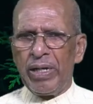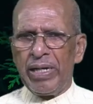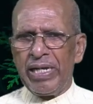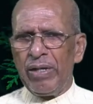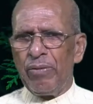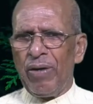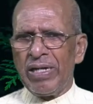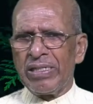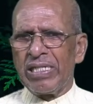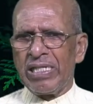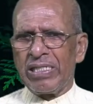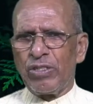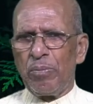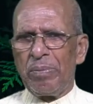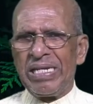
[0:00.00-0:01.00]
He wants
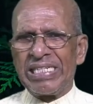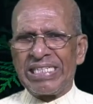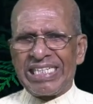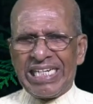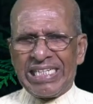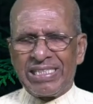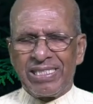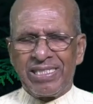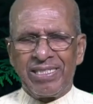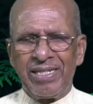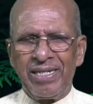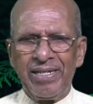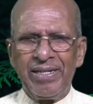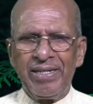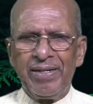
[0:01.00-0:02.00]
us to be rich.
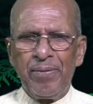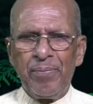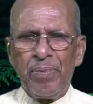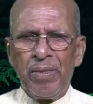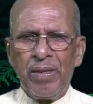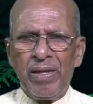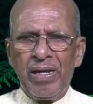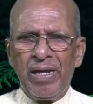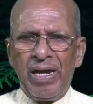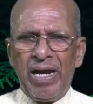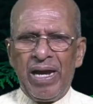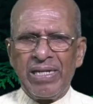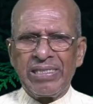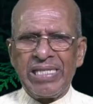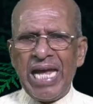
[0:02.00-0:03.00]
And